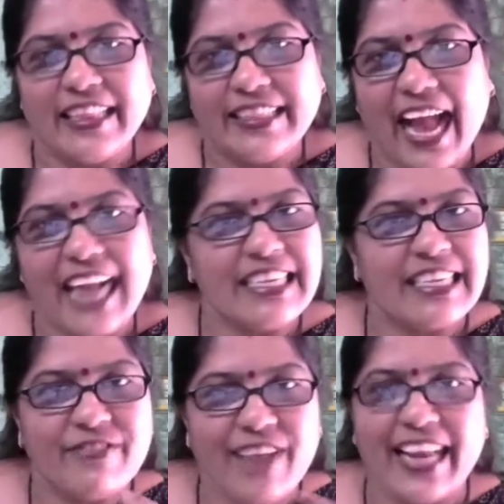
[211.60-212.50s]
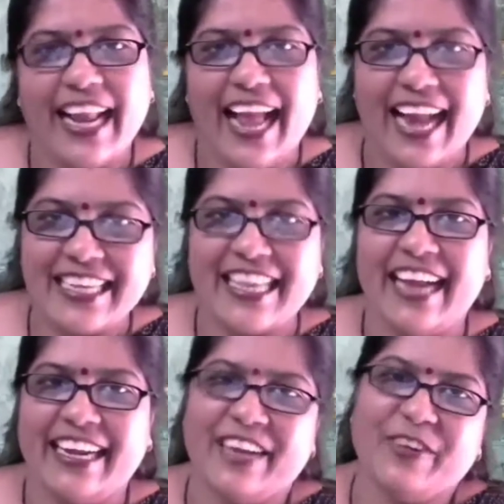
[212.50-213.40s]
that's when I
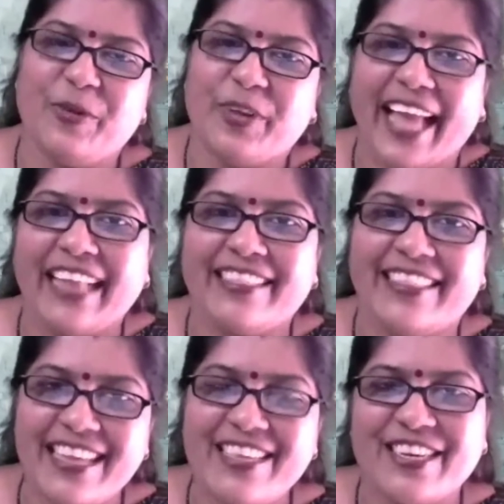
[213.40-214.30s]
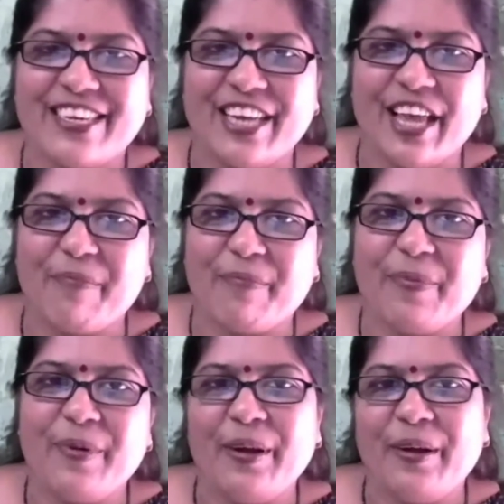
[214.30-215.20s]
decided to take this trip
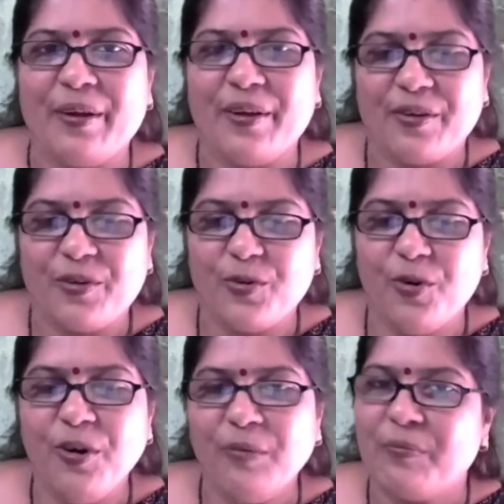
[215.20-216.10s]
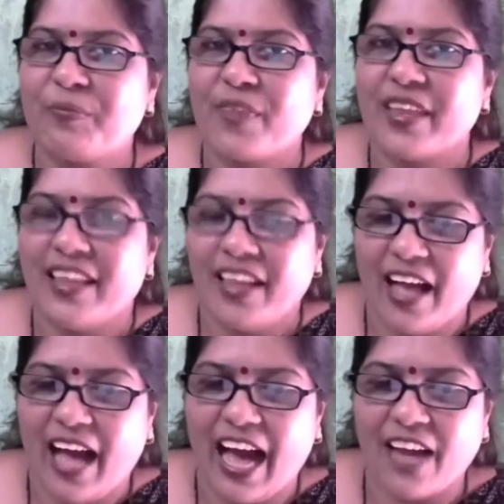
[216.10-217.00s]
to
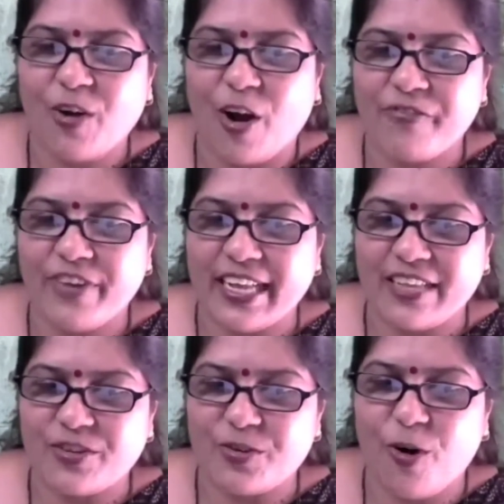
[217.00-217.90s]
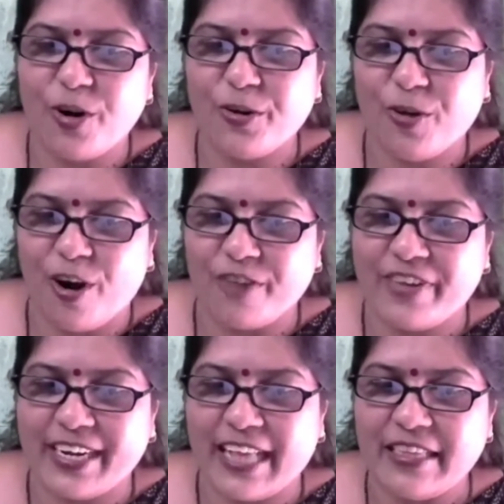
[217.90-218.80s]
our confidence, road to
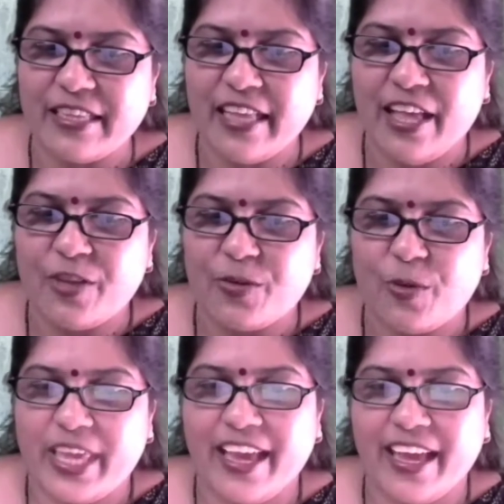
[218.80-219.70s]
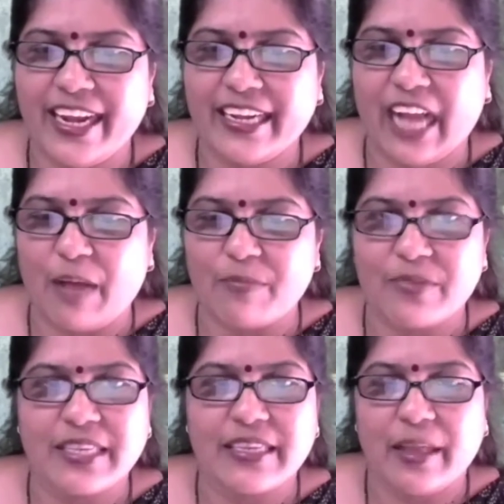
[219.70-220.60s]
confidence. So here it
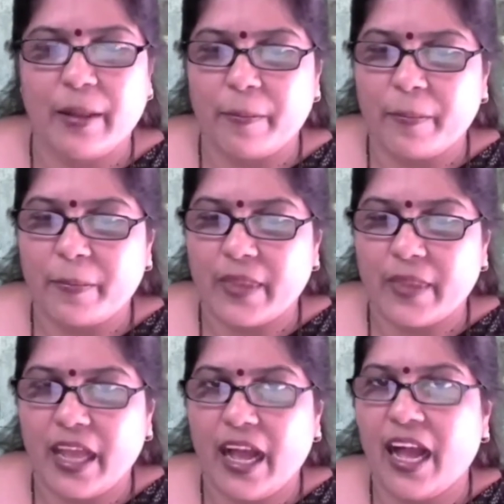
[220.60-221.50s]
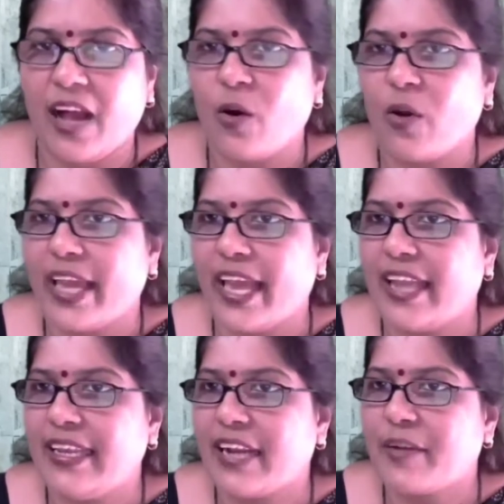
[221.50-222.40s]
comes. Uh,
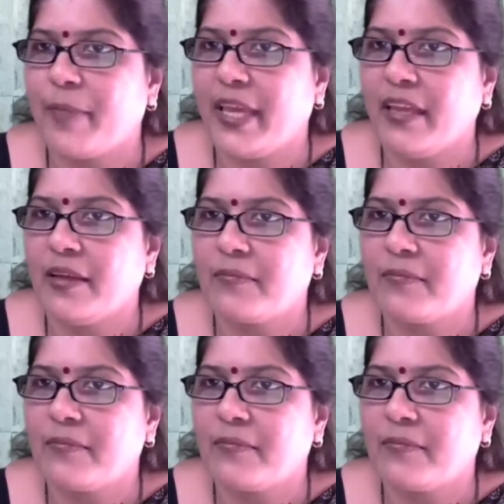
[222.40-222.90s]
okay, let me